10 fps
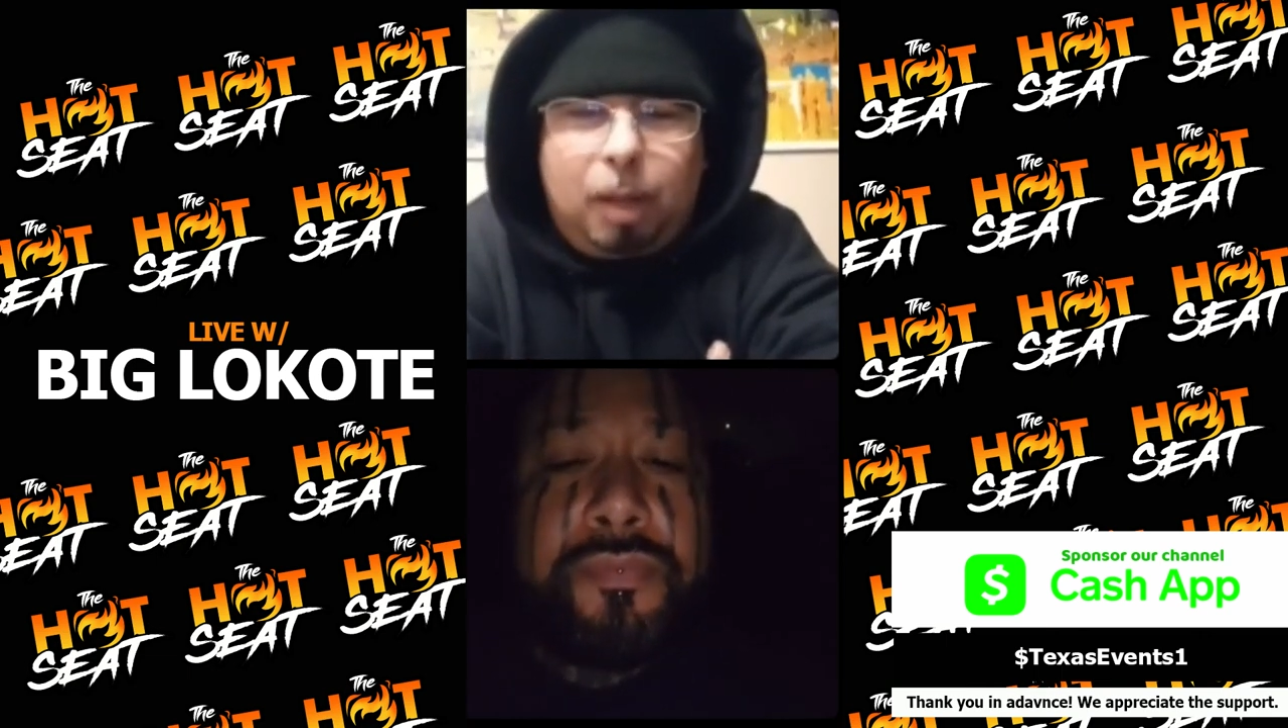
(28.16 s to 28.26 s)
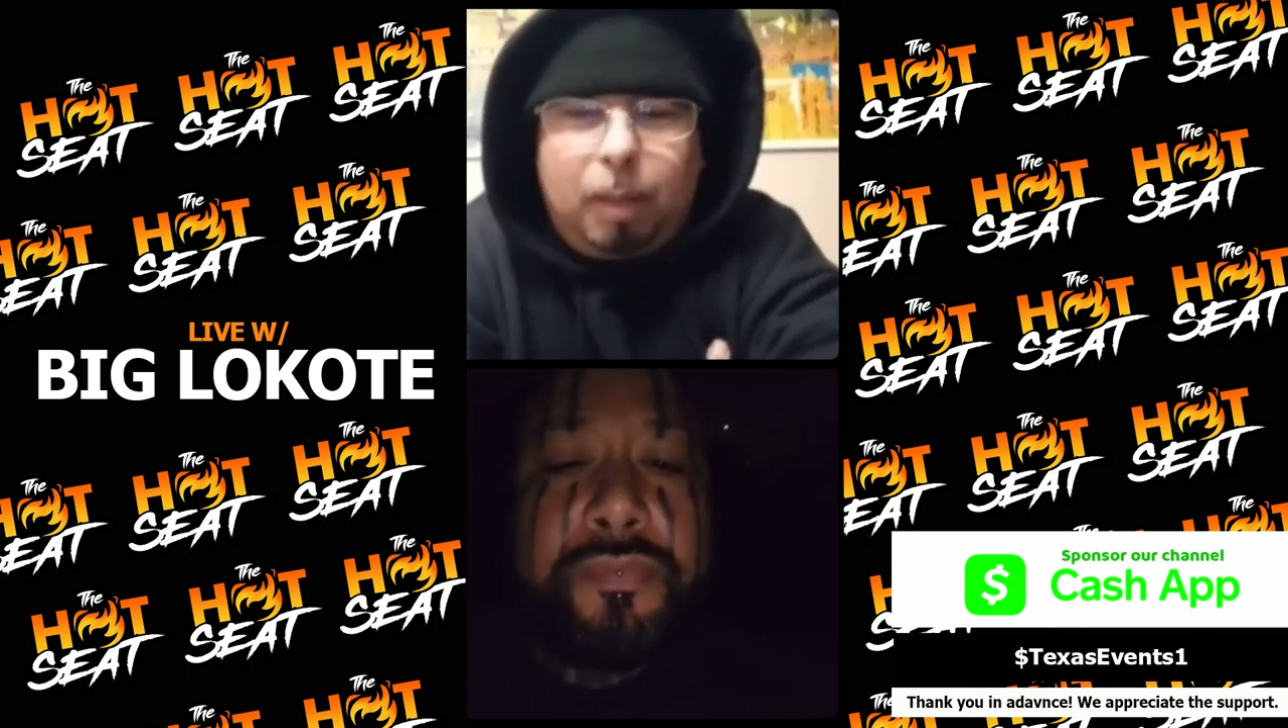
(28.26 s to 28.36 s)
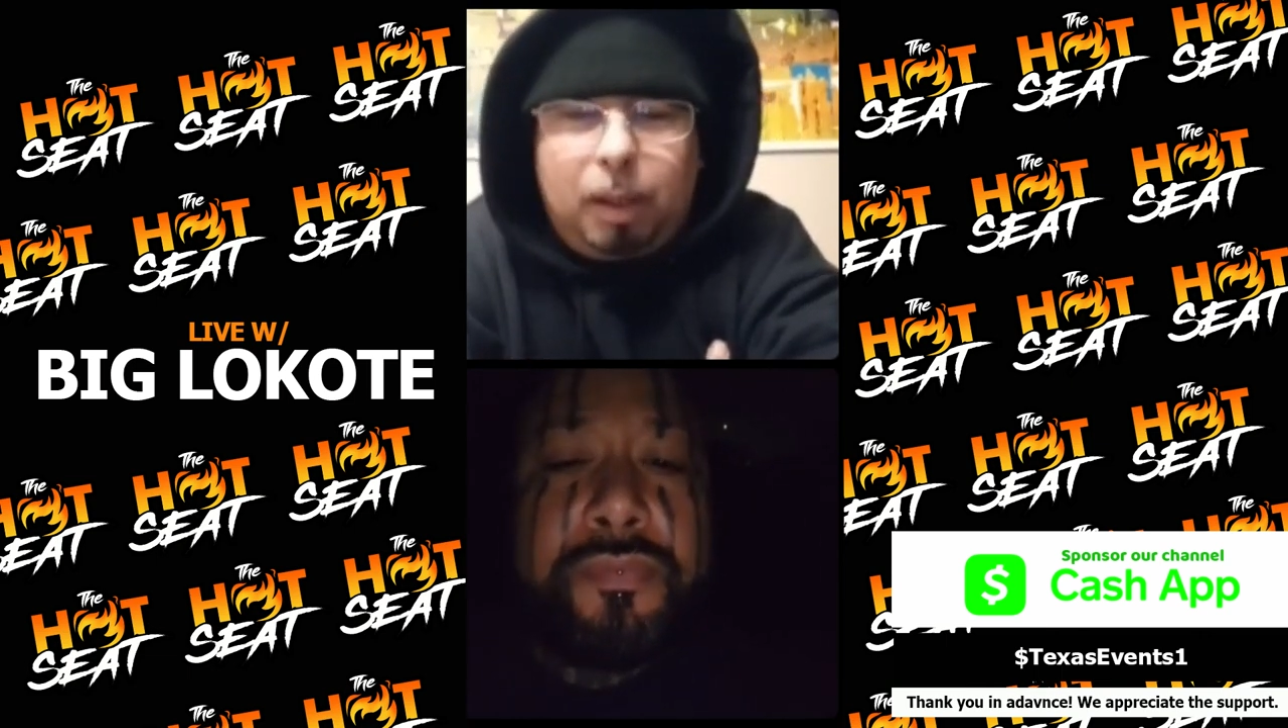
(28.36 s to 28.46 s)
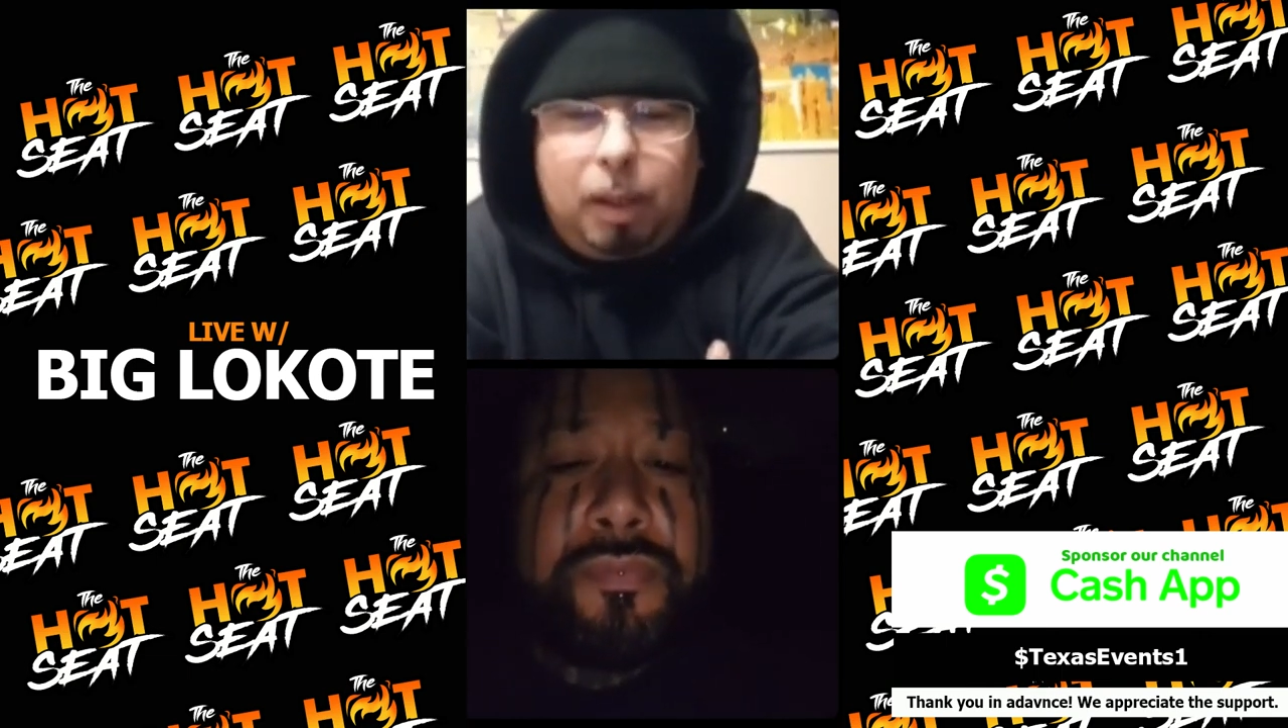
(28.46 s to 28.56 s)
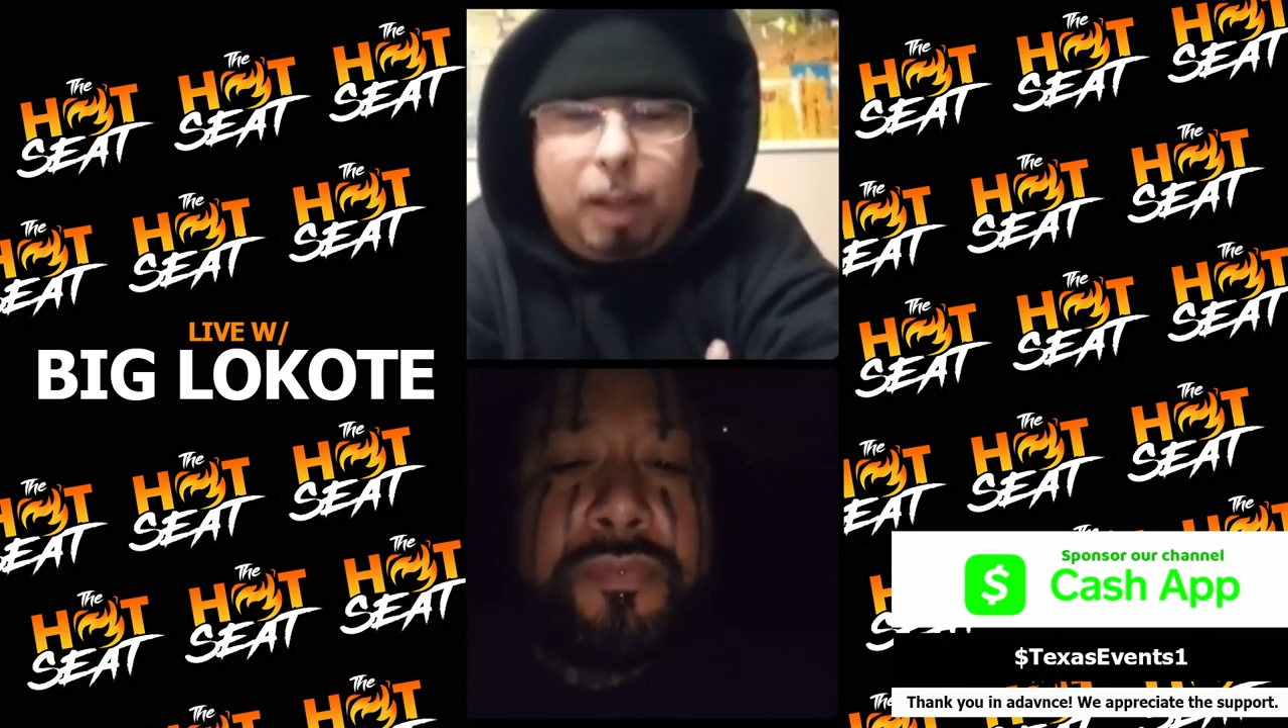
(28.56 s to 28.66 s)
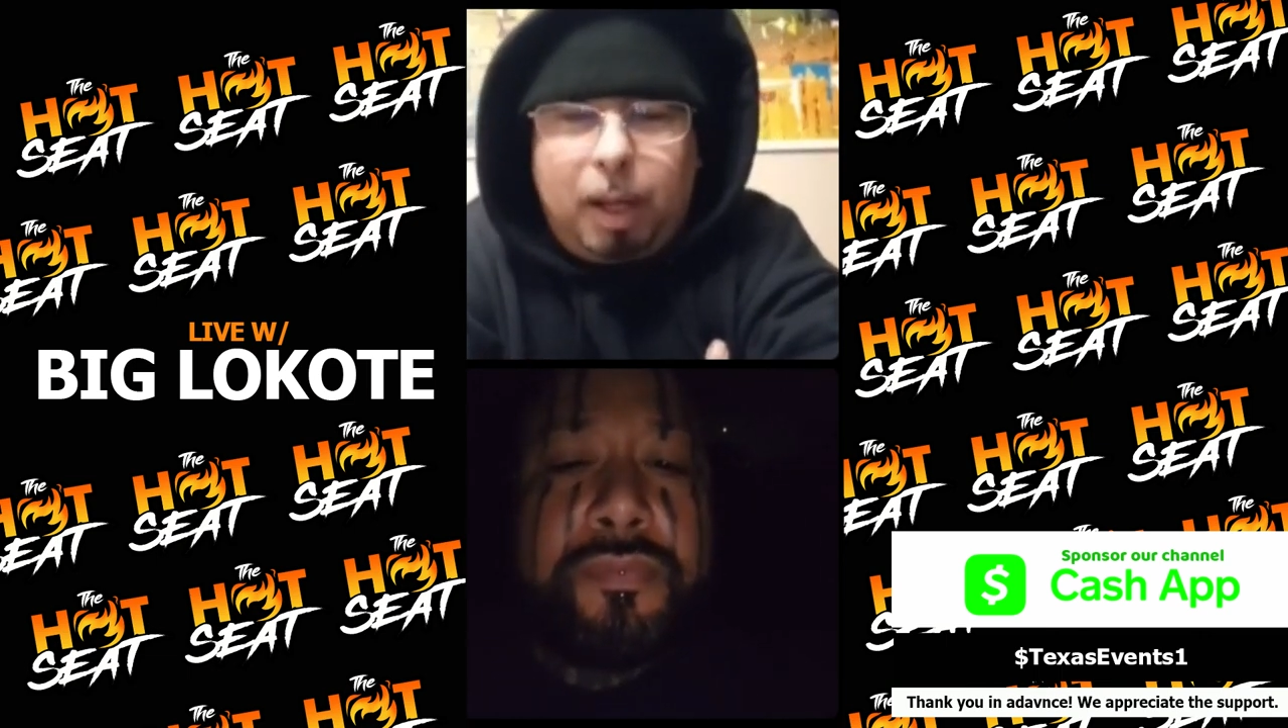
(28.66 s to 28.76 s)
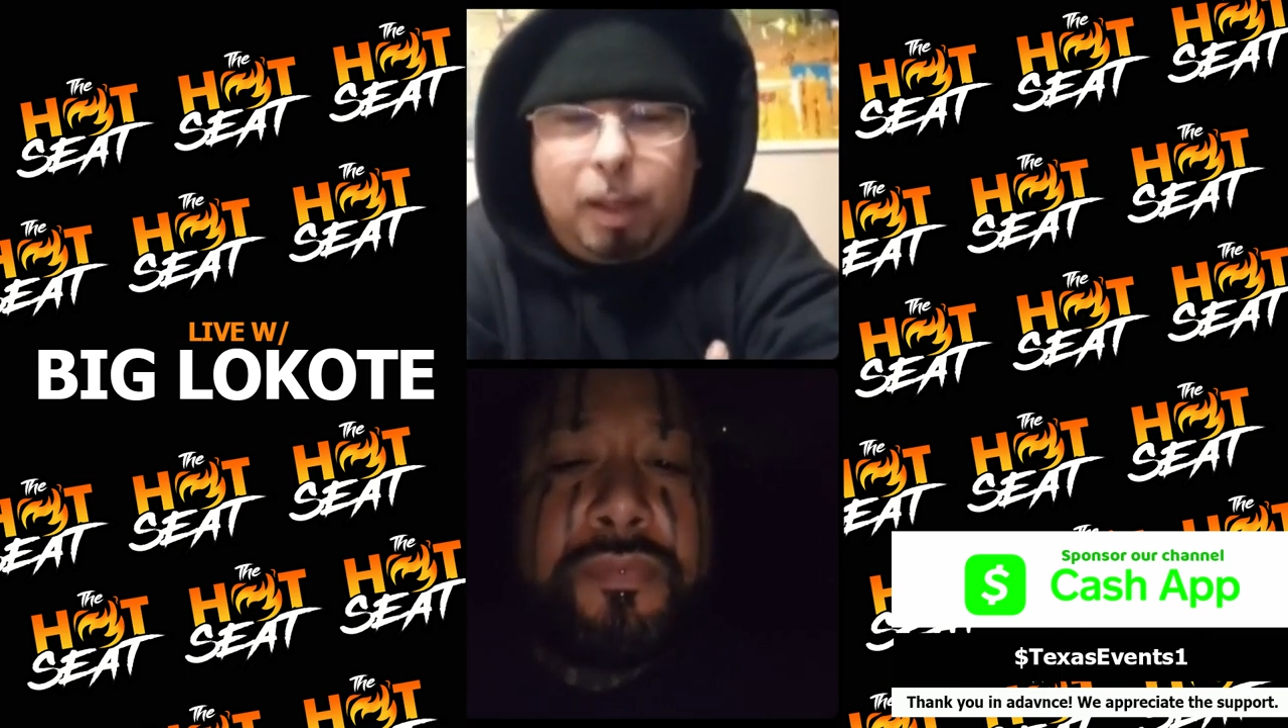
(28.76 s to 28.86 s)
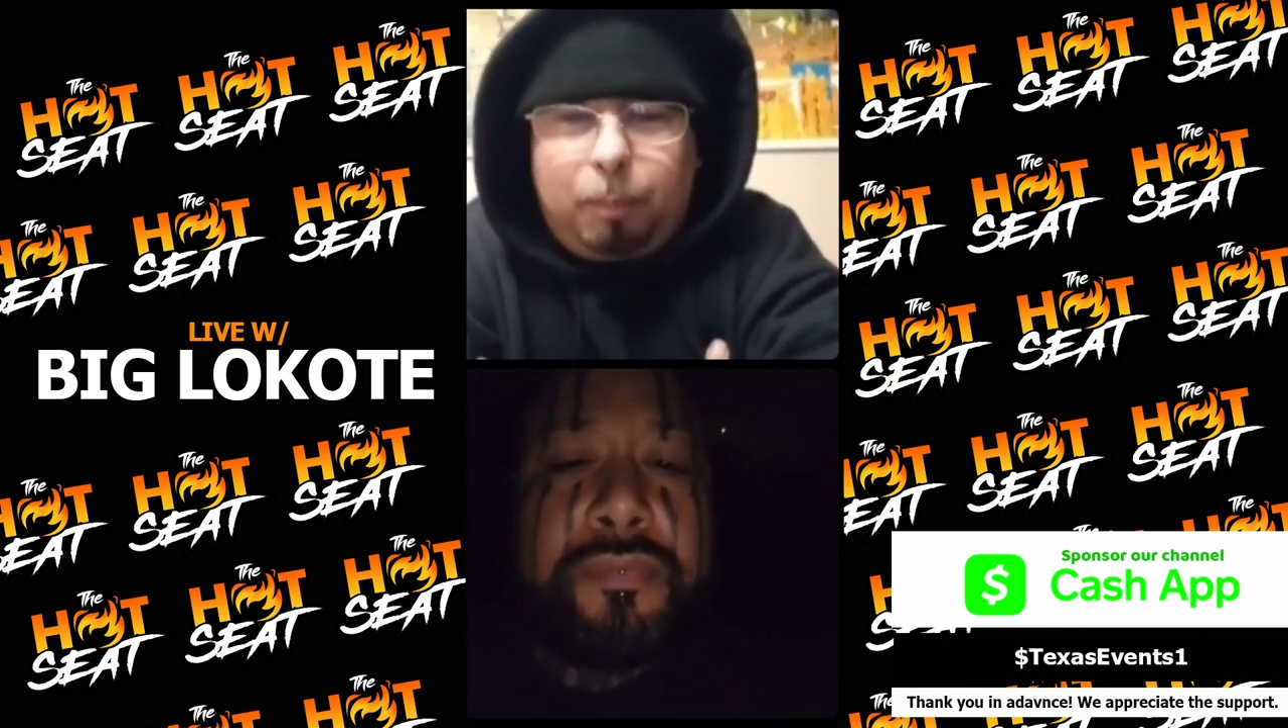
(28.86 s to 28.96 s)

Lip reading: talking about the gang